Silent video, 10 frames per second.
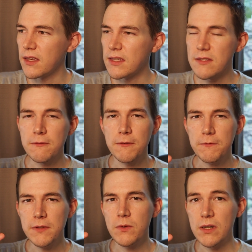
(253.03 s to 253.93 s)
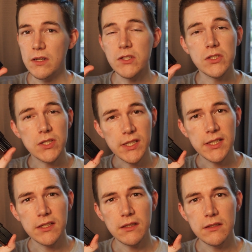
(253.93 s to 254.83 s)
It's 51
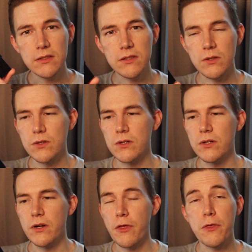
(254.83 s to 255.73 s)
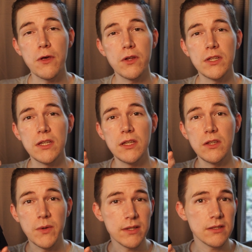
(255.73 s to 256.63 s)
Australian dollars or 30
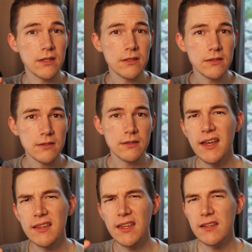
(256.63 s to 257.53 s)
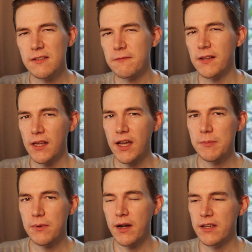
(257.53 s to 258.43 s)
US dollars, and that is a fairly high
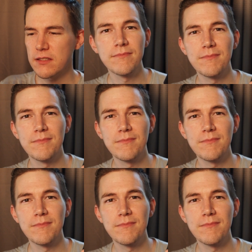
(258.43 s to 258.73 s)
price,